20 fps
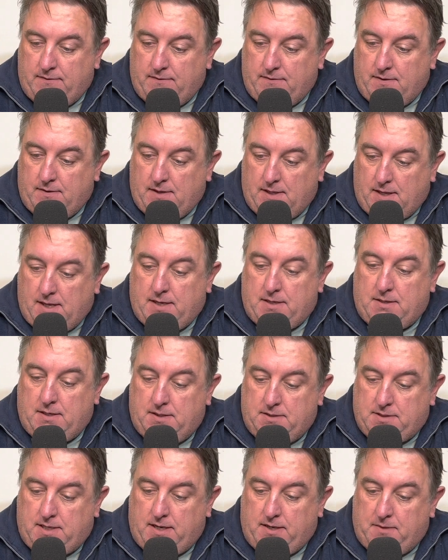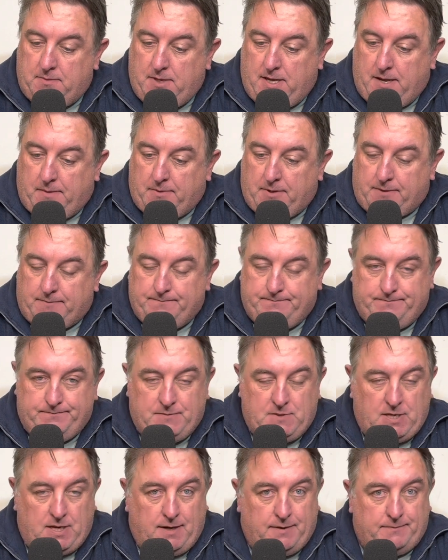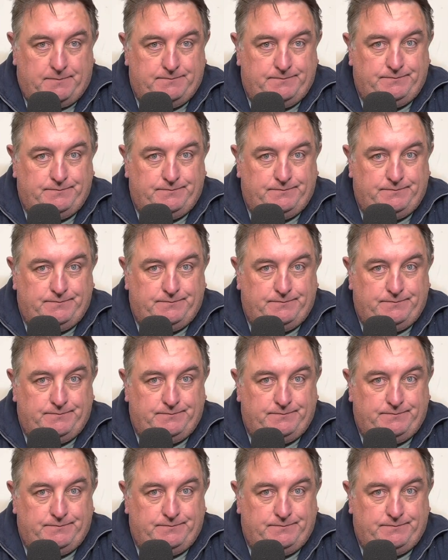that is going to be happening. So